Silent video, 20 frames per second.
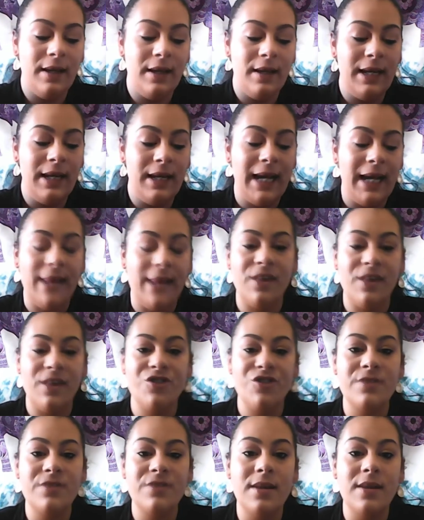And
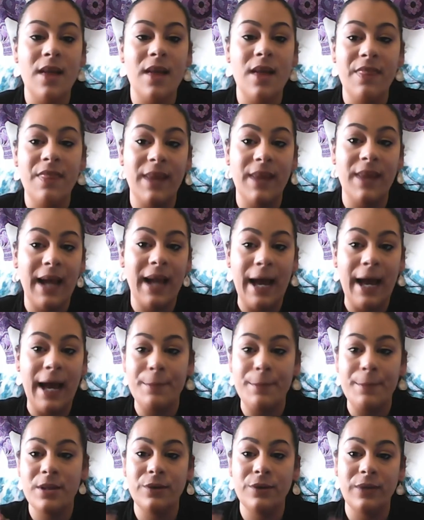there's nothing,
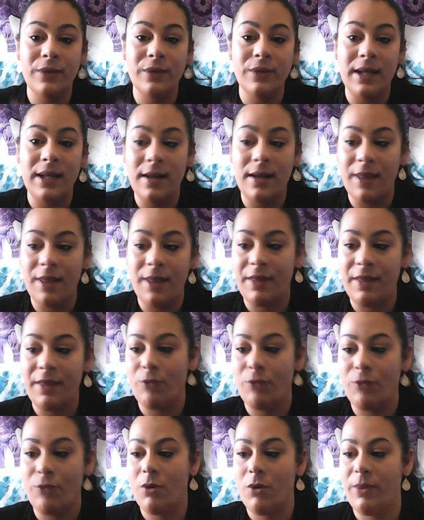absolutely nothing
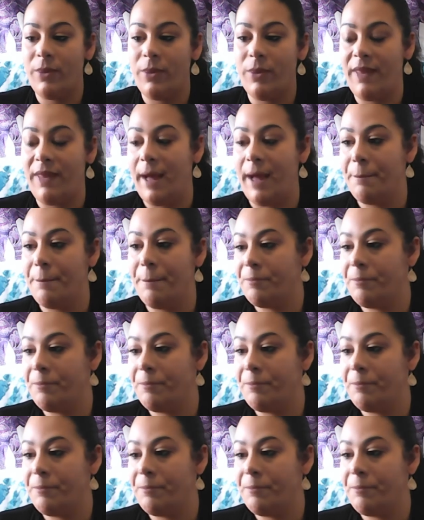wrong with that.